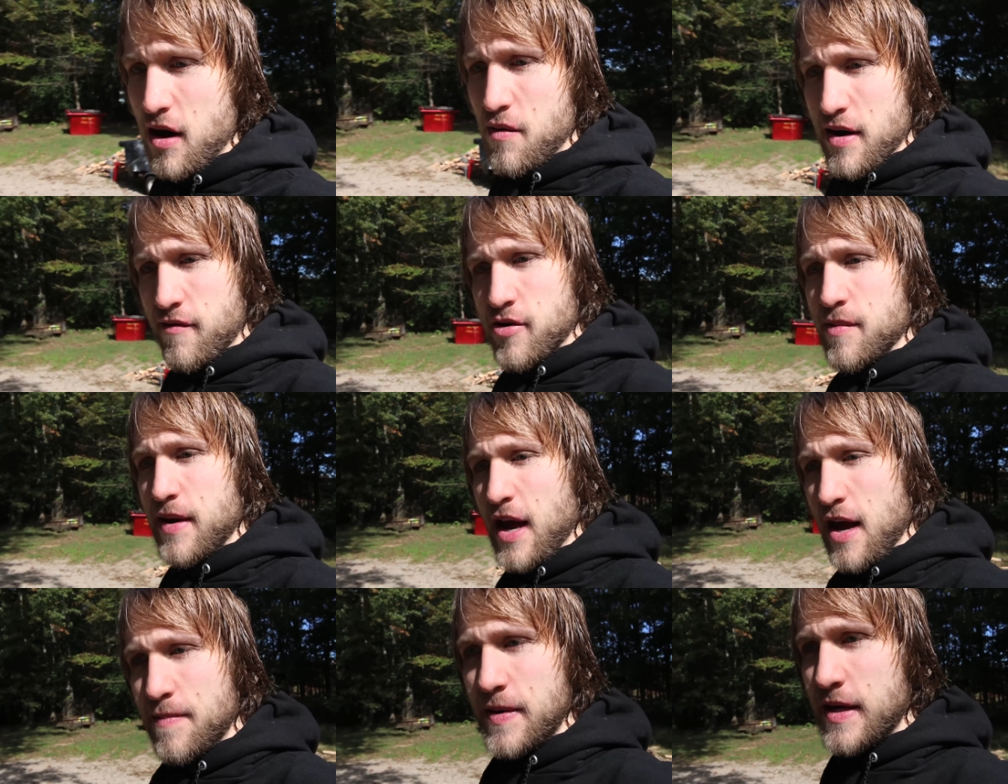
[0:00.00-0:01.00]
I want everyone to be
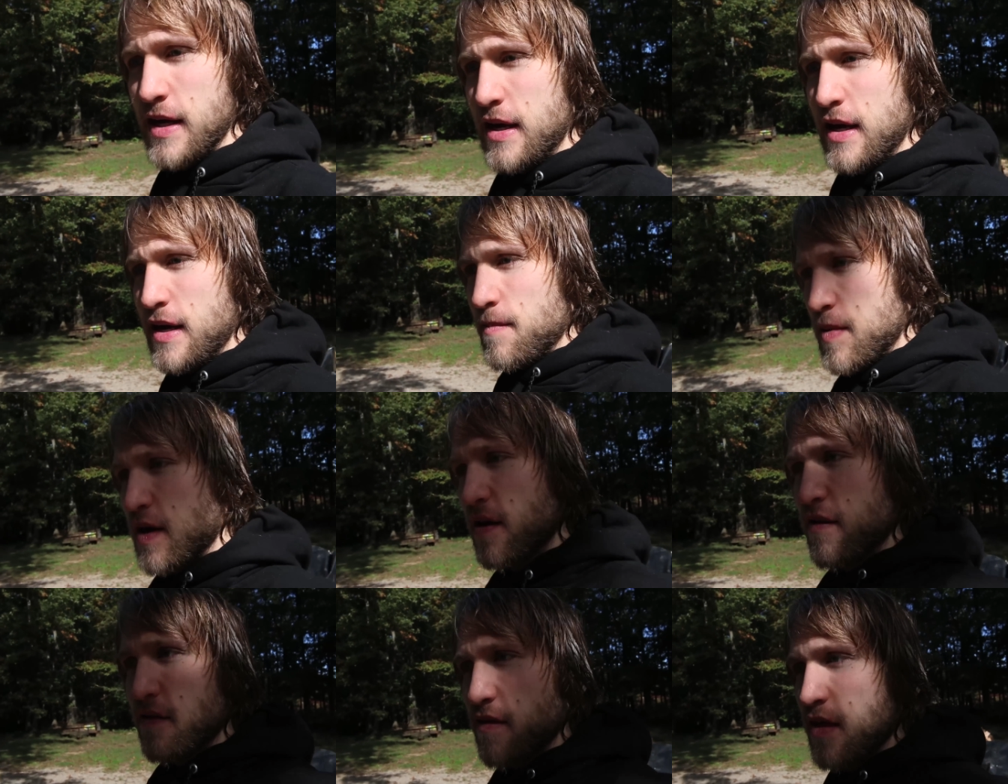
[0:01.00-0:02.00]
happy,
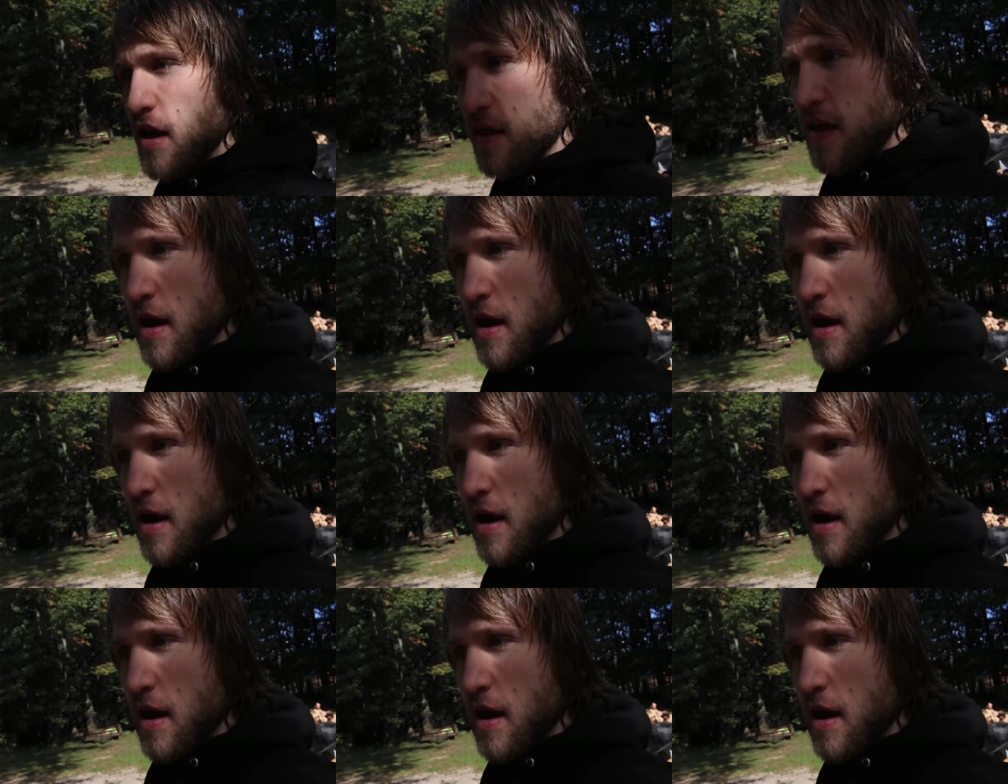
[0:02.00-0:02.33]
because then